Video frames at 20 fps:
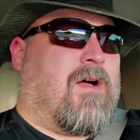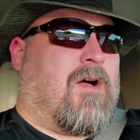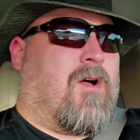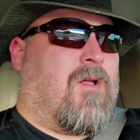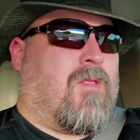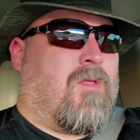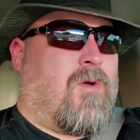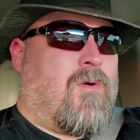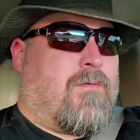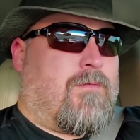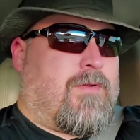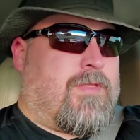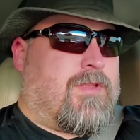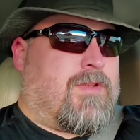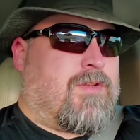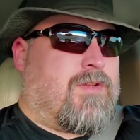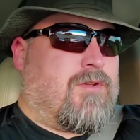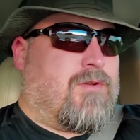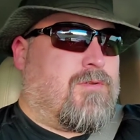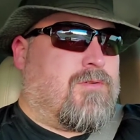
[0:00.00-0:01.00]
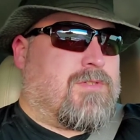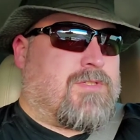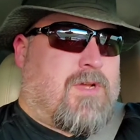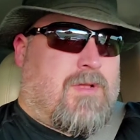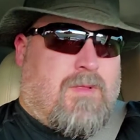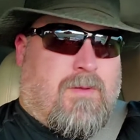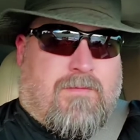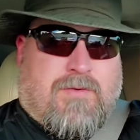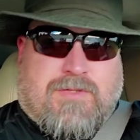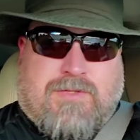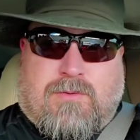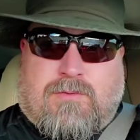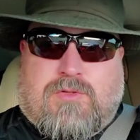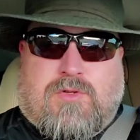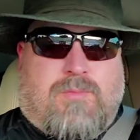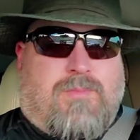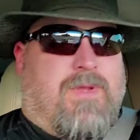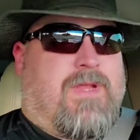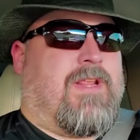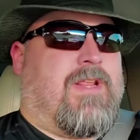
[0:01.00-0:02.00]
all over the news, all over
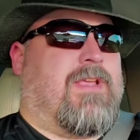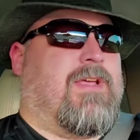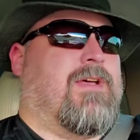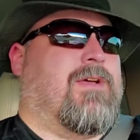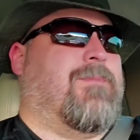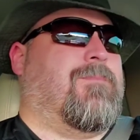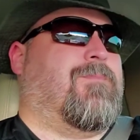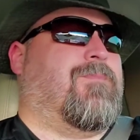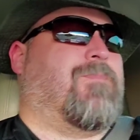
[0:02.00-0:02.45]
social media,